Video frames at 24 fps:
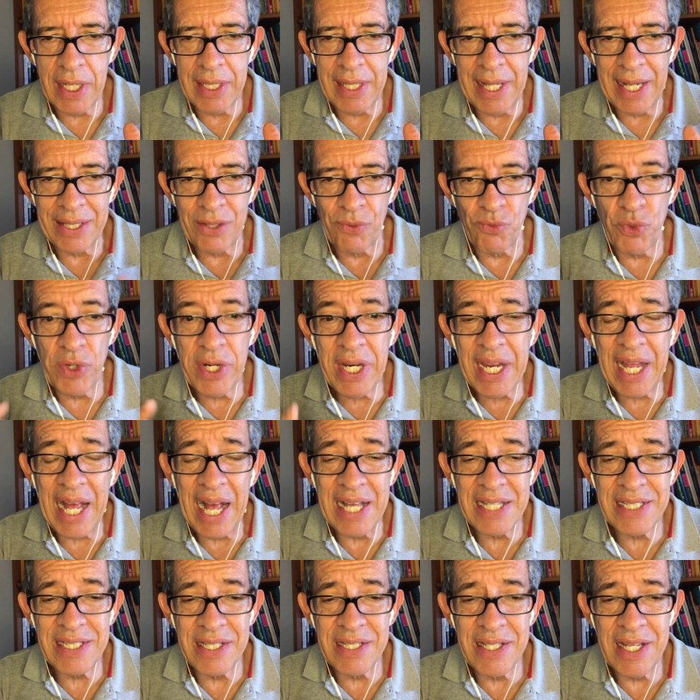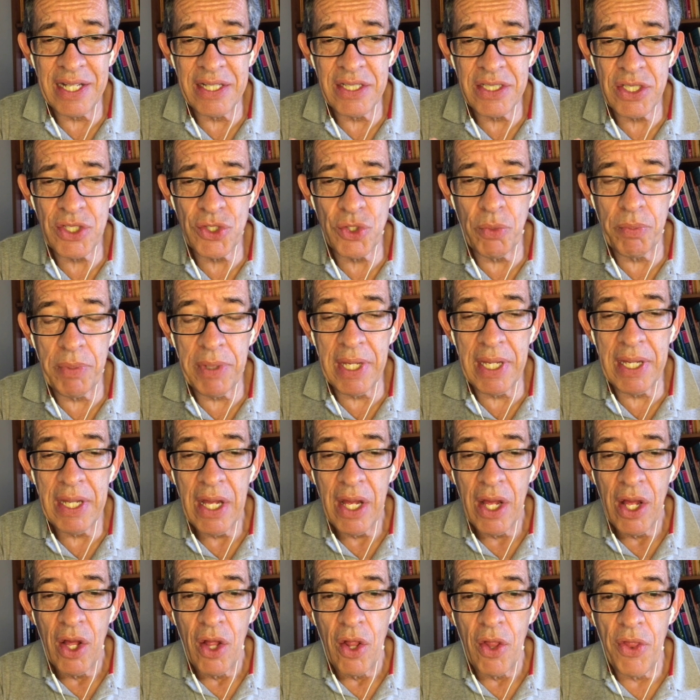that recast tends to be
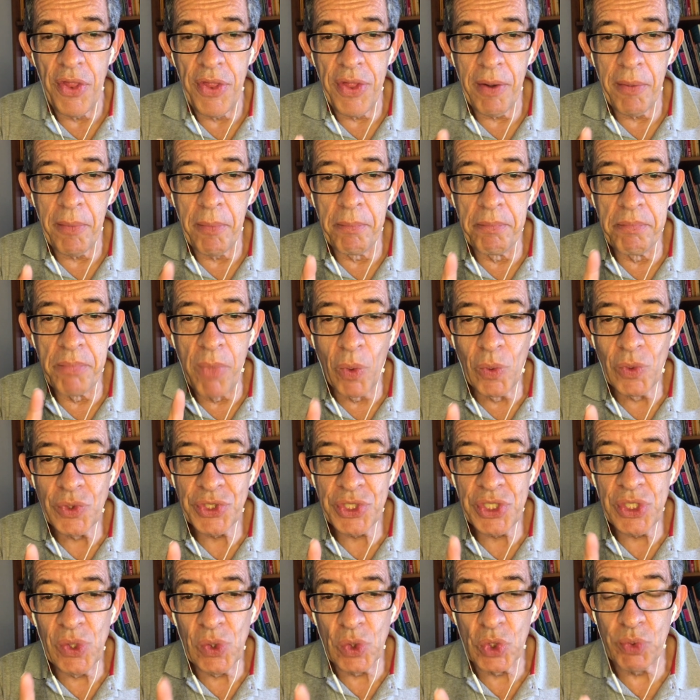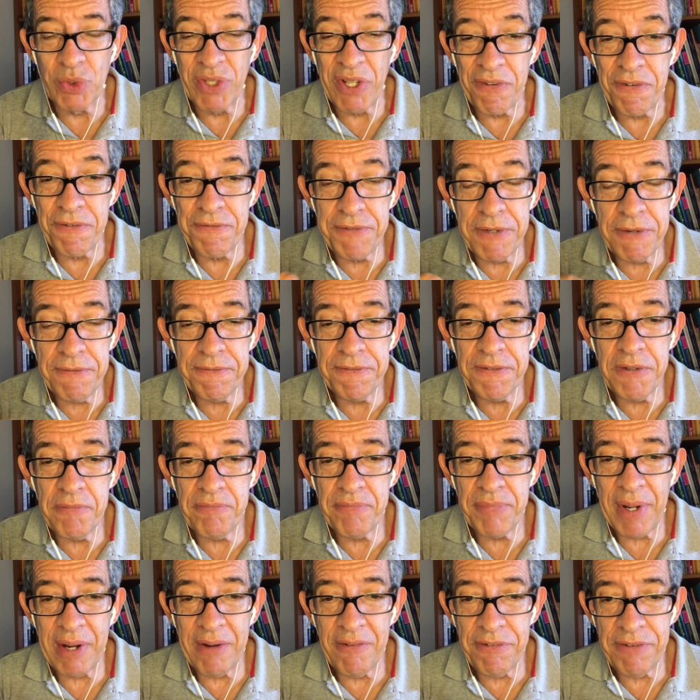the most used, the
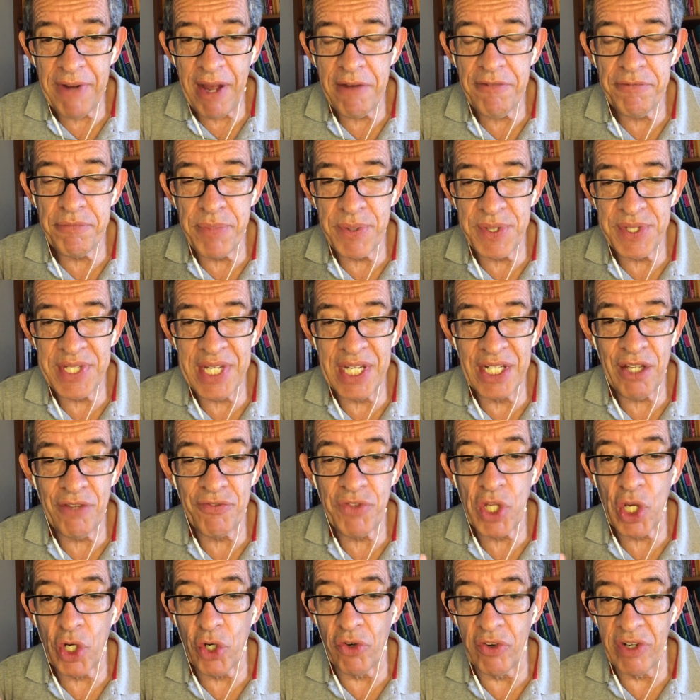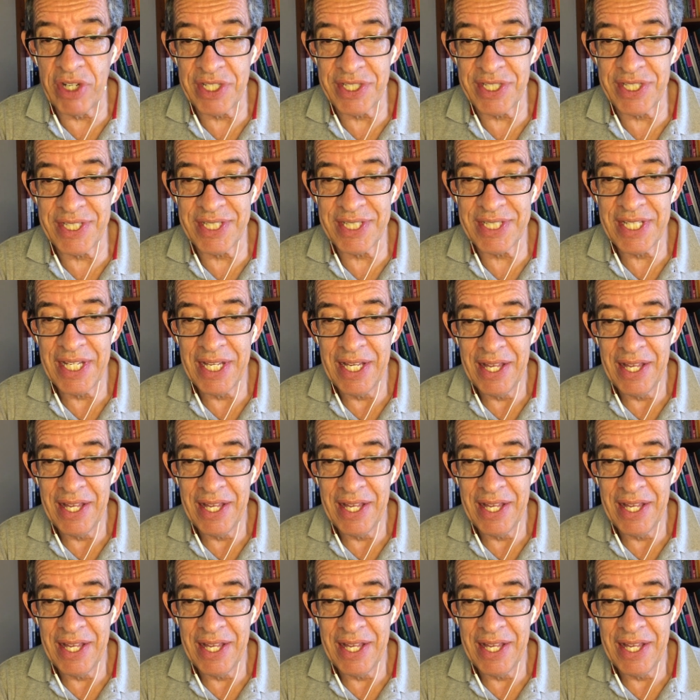55% of the occurrences.